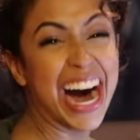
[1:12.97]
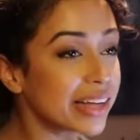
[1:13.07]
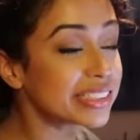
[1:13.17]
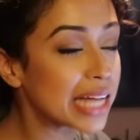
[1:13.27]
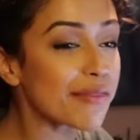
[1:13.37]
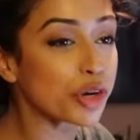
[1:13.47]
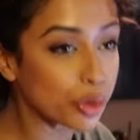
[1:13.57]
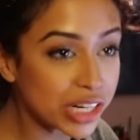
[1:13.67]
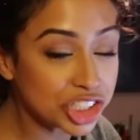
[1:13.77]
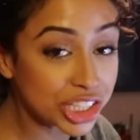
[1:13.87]
Instead of
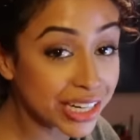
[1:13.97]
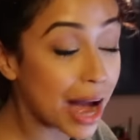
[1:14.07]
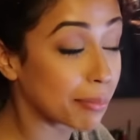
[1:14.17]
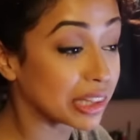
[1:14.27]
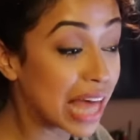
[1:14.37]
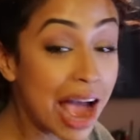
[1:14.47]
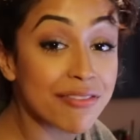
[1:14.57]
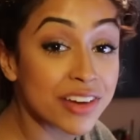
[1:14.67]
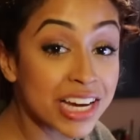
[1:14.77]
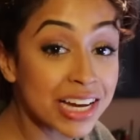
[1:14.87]
cringing, I'm
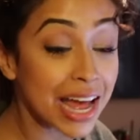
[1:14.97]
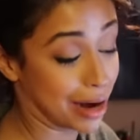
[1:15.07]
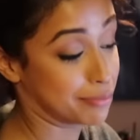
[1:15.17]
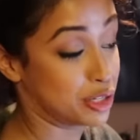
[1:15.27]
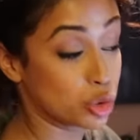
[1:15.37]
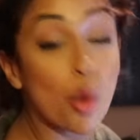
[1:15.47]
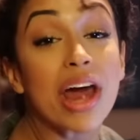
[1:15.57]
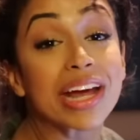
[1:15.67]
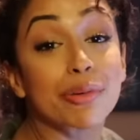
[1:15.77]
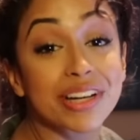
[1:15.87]
laughing and I'm
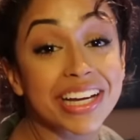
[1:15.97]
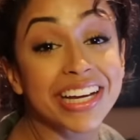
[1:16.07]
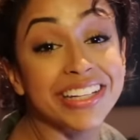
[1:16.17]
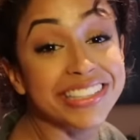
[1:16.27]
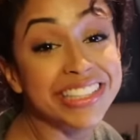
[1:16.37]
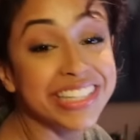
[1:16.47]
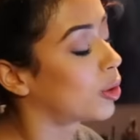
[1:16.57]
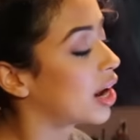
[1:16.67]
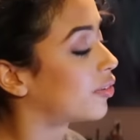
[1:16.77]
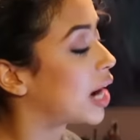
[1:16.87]
sweating ridiculously.
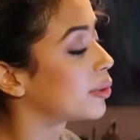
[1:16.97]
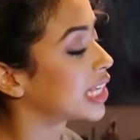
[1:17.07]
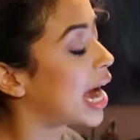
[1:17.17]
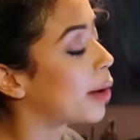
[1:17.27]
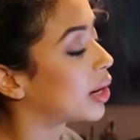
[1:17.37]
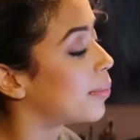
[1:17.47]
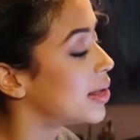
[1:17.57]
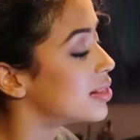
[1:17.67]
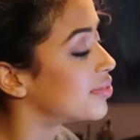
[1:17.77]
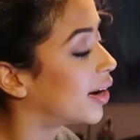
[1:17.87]
Whatever, I was high when I
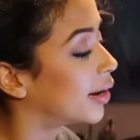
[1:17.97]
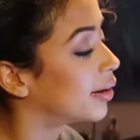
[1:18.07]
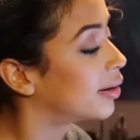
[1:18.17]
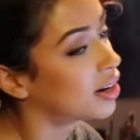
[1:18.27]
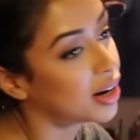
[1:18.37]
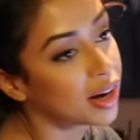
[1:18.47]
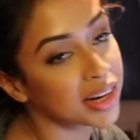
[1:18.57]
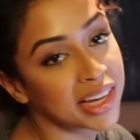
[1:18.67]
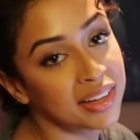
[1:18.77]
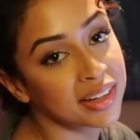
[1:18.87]
made this Vine on
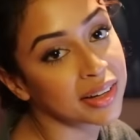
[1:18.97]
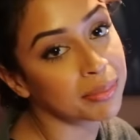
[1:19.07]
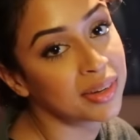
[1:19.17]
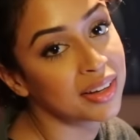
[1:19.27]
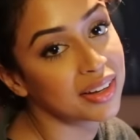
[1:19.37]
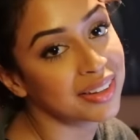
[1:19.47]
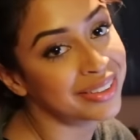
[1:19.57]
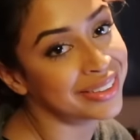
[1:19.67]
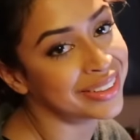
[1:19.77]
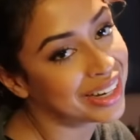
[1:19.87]
helium.
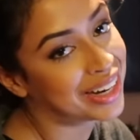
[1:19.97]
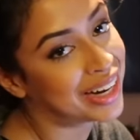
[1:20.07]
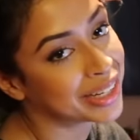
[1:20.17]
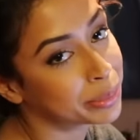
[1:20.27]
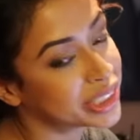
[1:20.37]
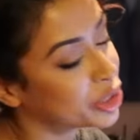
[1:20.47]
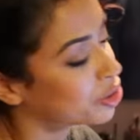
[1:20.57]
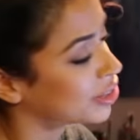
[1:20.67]
I am still